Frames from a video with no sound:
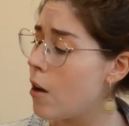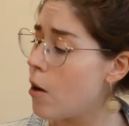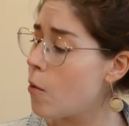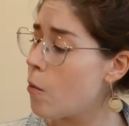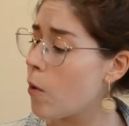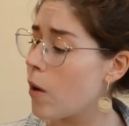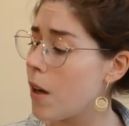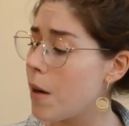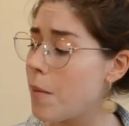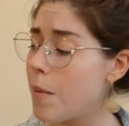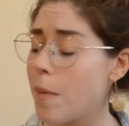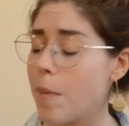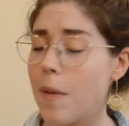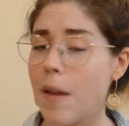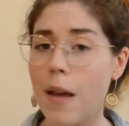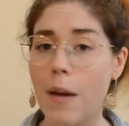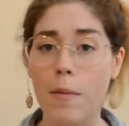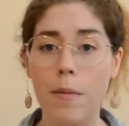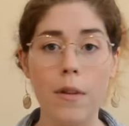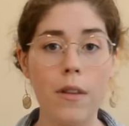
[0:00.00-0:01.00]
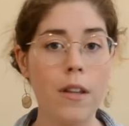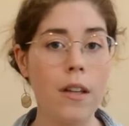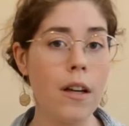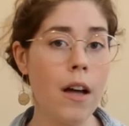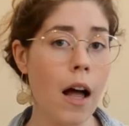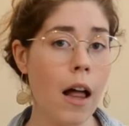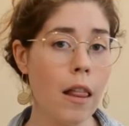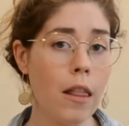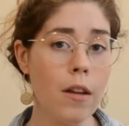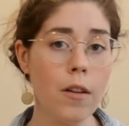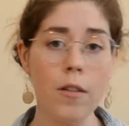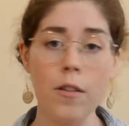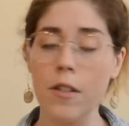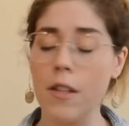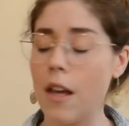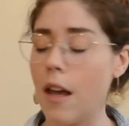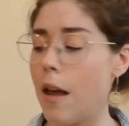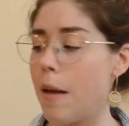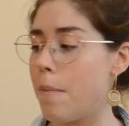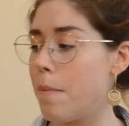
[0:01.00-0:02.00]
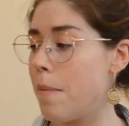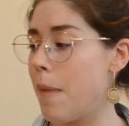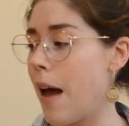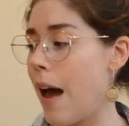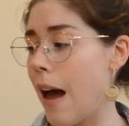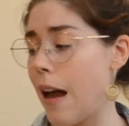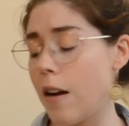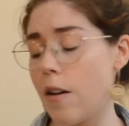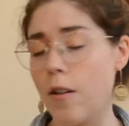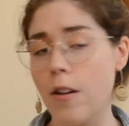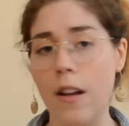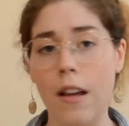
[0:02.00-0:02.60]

We're going to be playing with colors and pattern